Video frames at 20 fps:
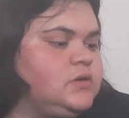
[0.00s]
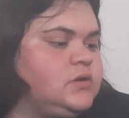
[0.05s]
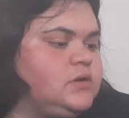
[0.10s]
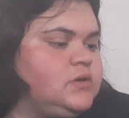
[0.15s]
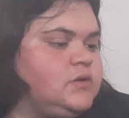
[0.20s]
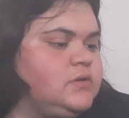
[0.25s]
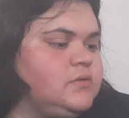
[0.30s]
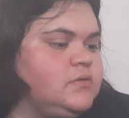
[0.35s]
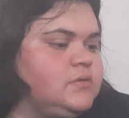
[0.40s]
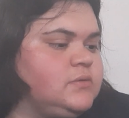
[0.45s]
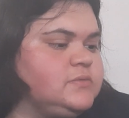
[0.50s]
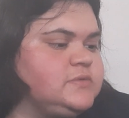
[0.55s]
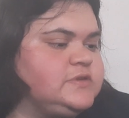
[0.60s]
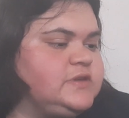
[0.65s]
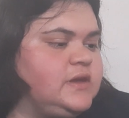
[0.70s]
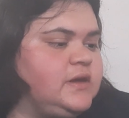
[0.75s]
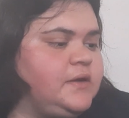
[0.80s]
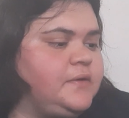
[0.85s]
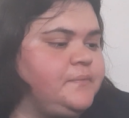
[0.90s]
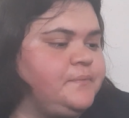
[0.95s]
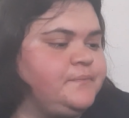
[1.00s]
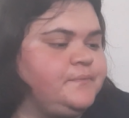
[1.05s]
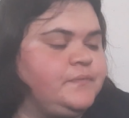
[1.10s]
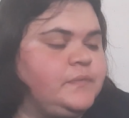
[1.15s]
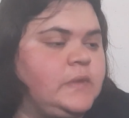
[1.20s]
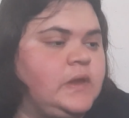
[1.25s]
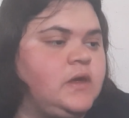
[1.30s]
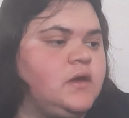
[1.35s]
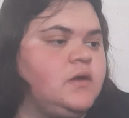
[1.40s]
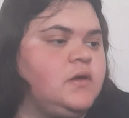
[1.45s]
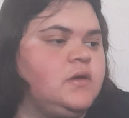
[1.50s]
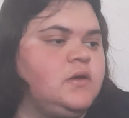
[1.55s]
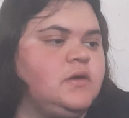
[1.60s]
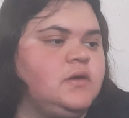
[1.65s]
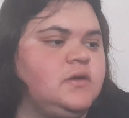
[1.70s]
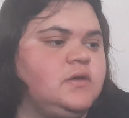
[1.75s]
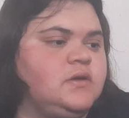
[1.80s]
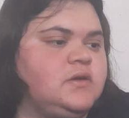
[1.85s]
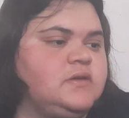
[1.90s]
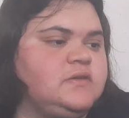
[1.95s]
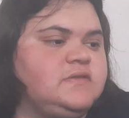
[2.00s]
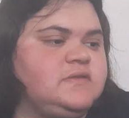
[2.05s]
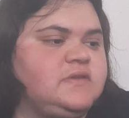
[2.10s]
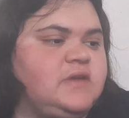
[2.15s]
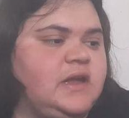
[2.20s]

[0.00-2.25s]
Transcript: I don't know what I'm saying it's